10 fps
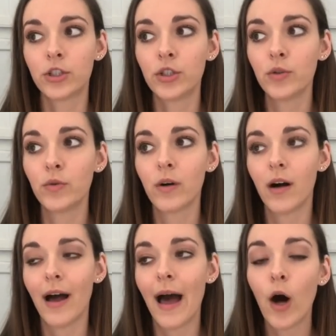to
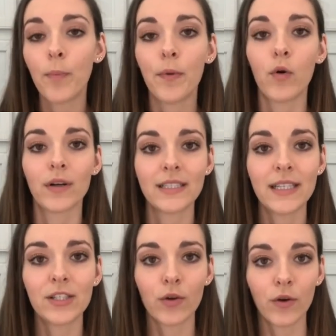help or
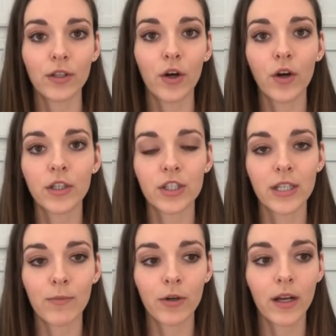assist or encourage
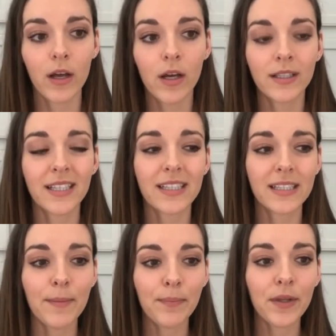someone to
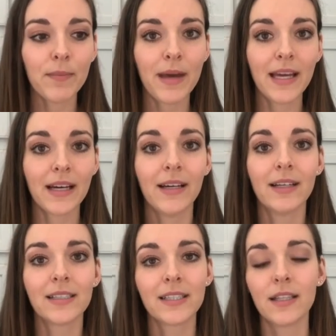simply make
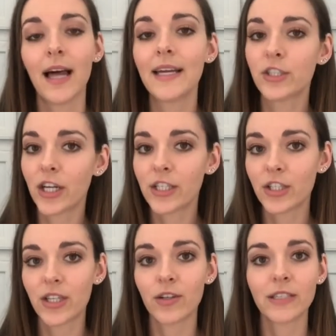slight
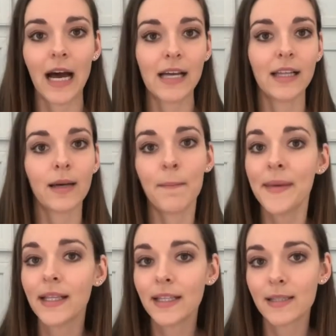changes in their diet, like
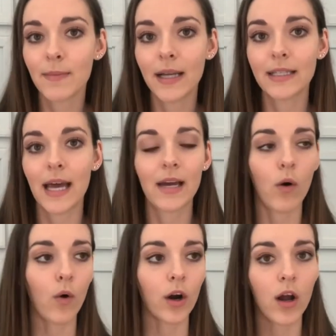meatless Monday
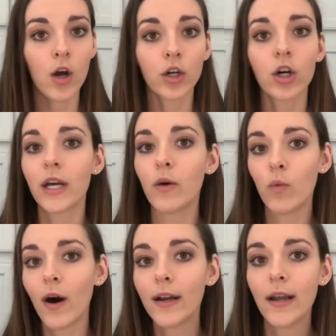or cooking
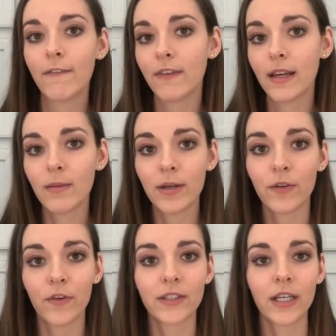one vegan meal for